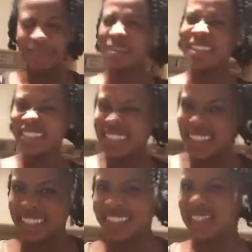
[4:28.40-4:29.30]
I'm quite
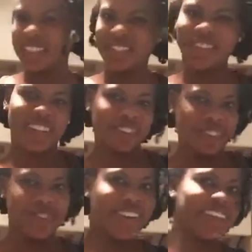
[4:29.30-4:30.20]
excited to do this video, I
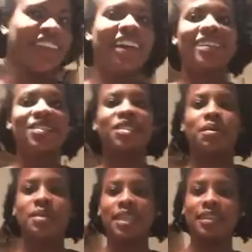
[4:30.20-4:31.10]
don't know why. So
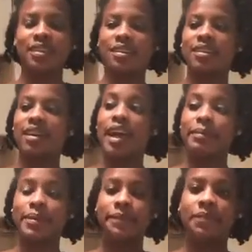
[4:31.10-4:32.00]
now we take a
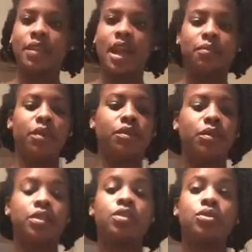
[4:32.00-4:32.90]
hammer and we are
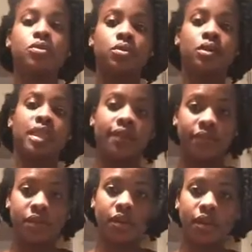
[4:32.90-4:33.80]
going to
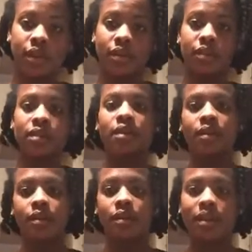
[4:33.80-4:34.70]
give the coconut
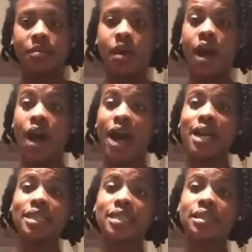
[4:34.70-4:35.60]
some
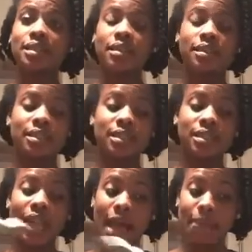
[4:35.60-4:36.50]
hard
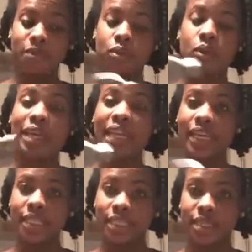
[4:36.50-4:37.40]
slaps or
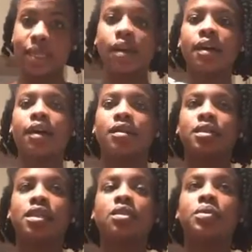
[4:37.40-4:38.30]
hits
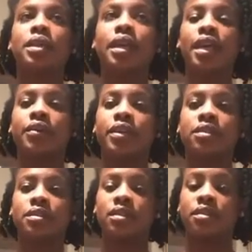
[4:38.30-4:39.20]
until we hear
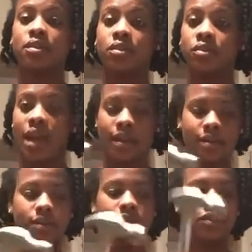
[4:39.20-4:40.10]
it
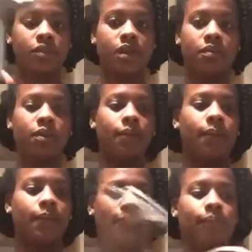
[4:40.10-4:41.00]
crack. So here we go.